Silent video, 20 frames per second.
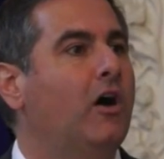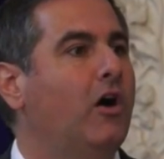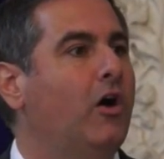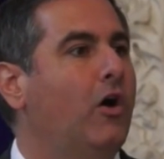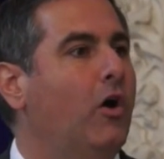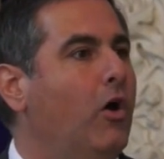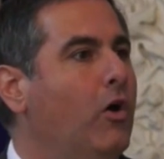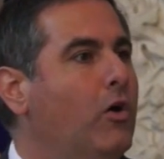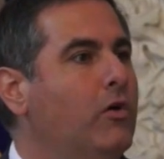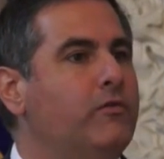
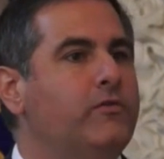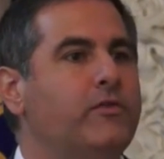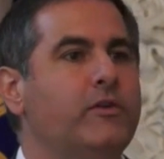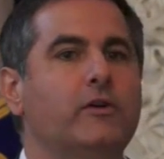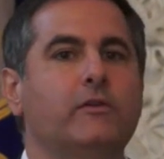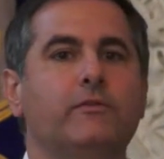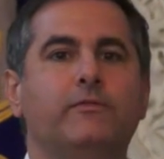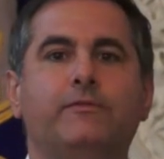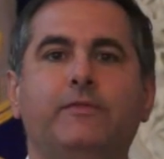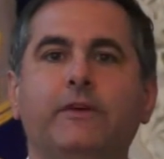
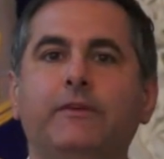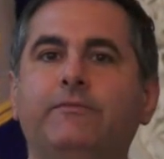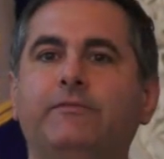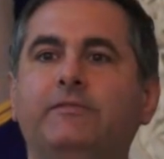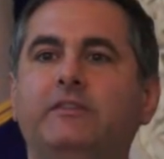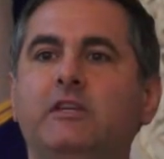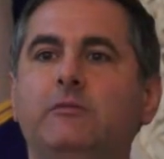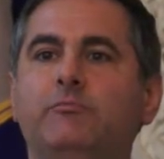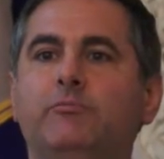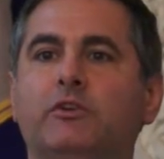Over
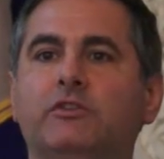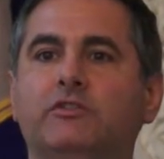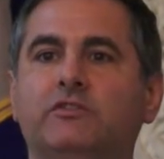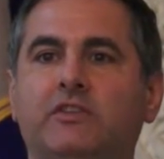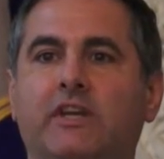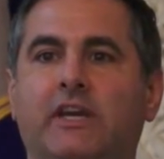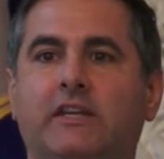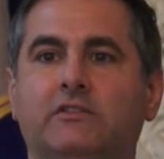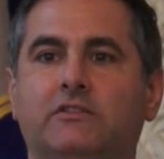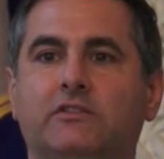
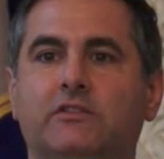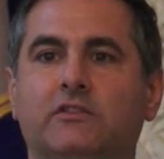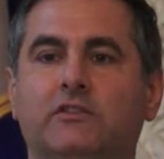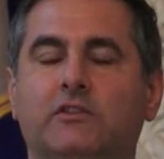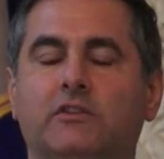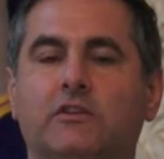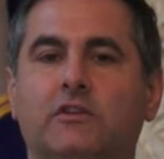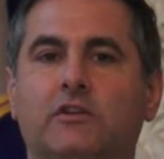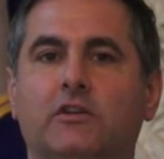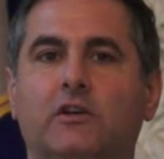50%
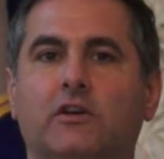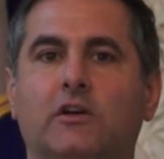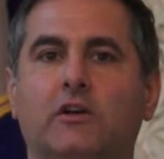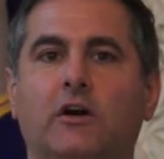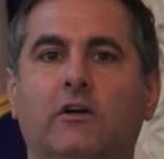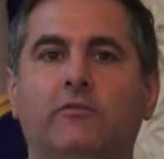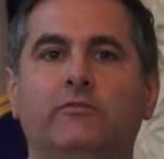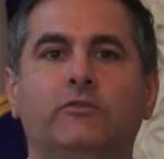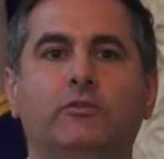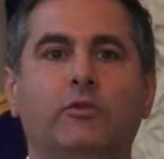
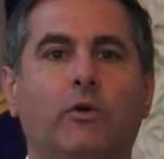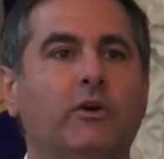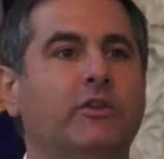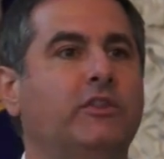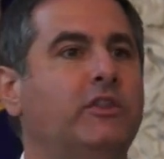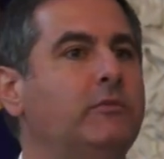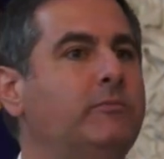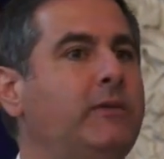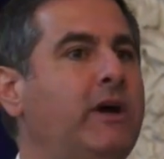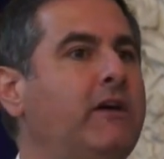of
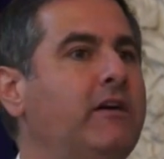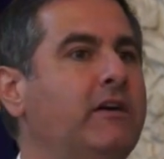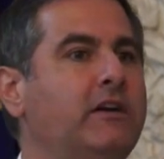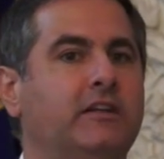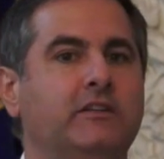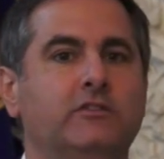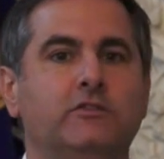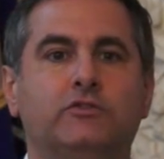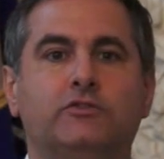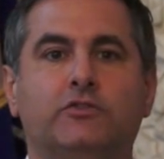North
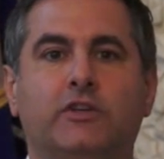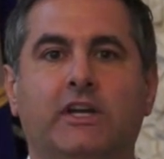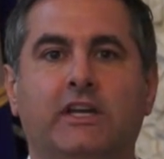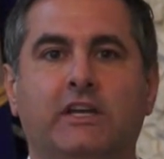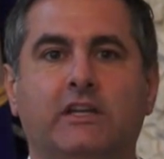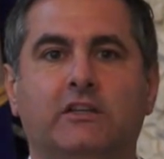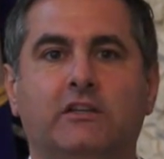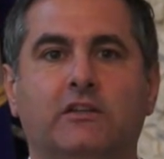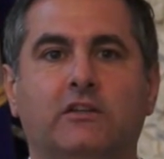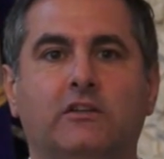American
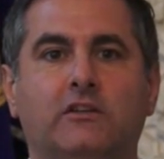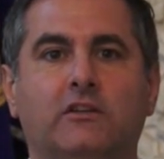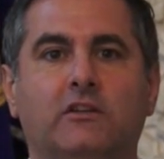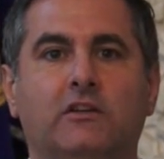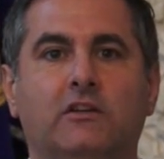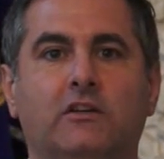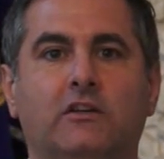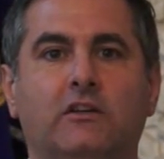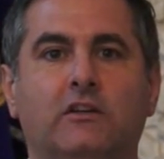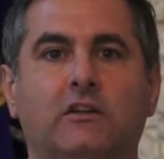trade
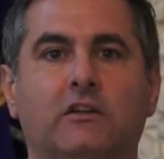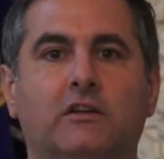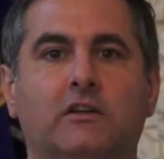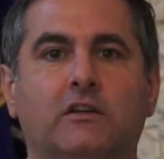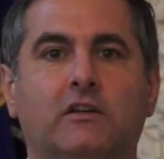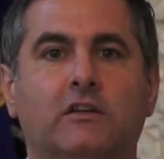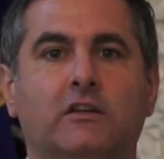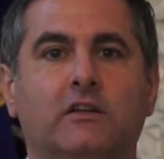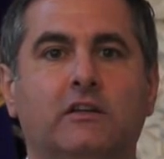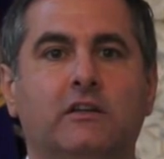
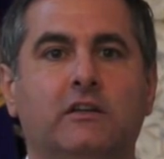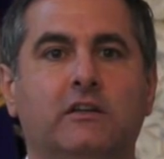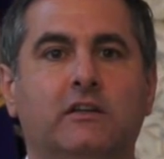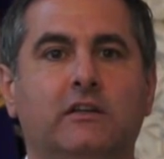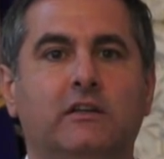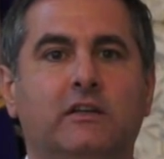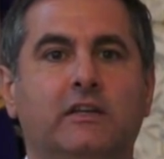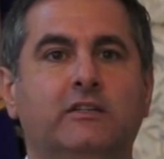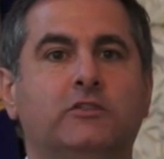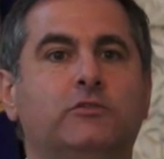
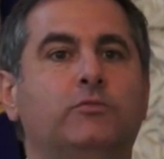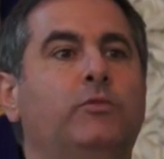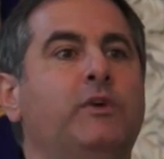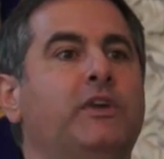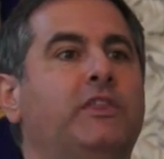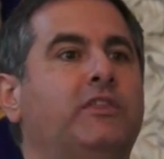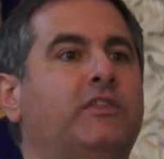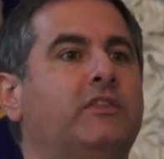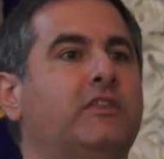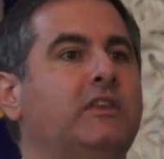is
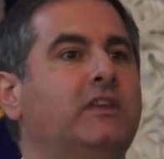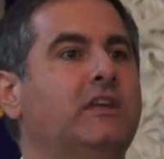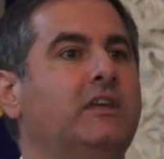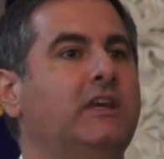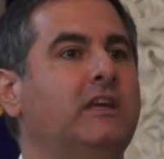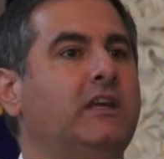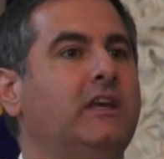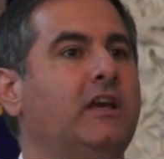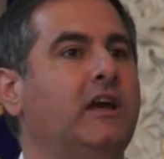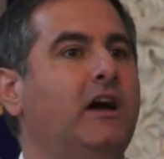with
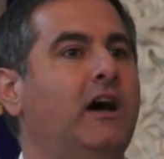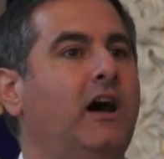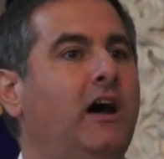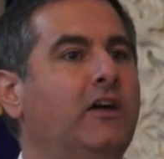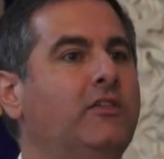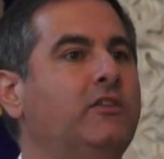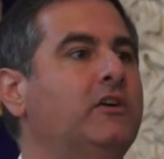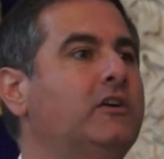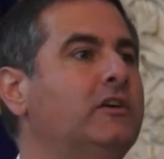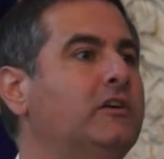
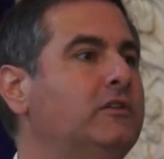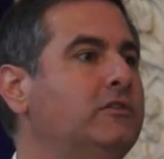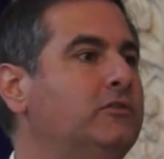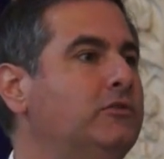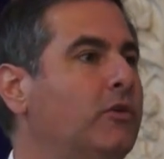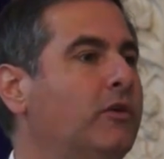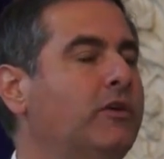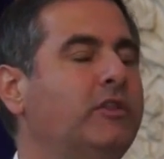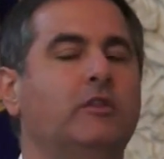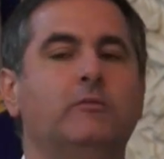other
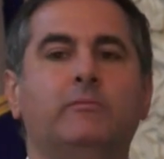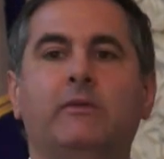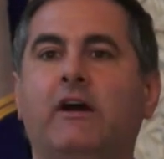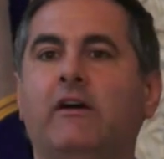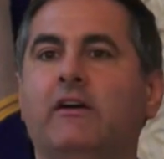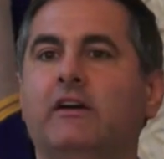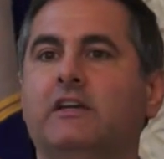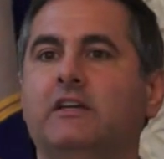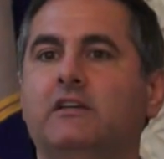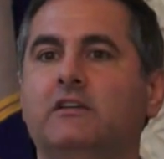North
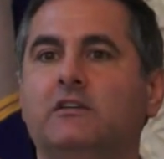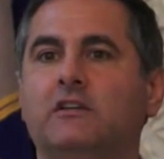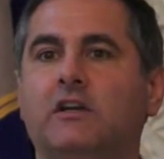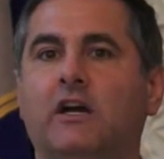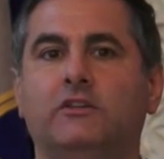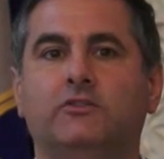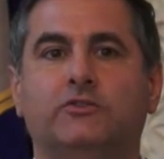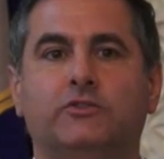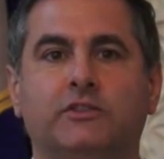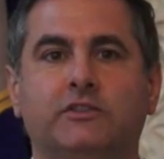American
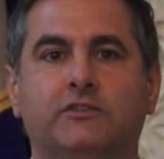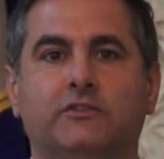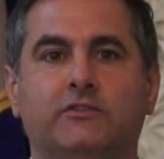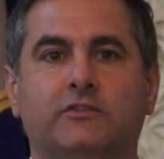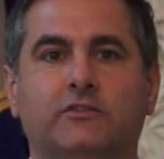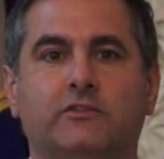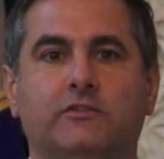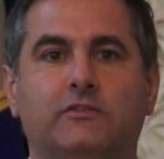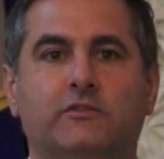countries.